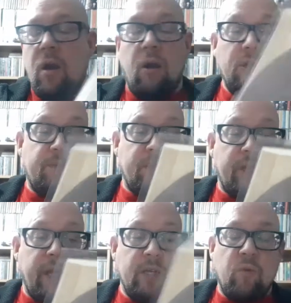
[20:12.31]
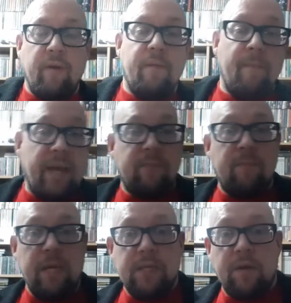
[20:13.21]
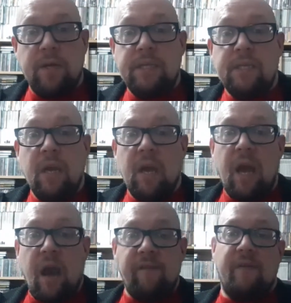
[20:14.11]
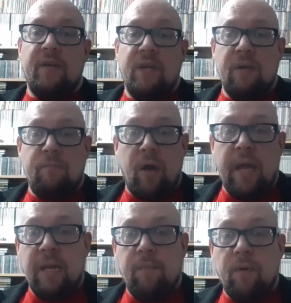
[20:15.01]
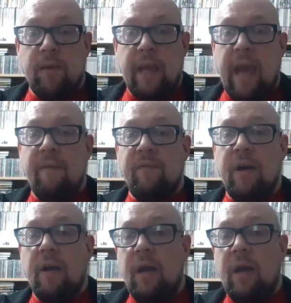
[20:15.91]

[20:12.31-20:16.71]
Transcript: Ice Machine is one of the best B-sides I've ever heard by anybody ever.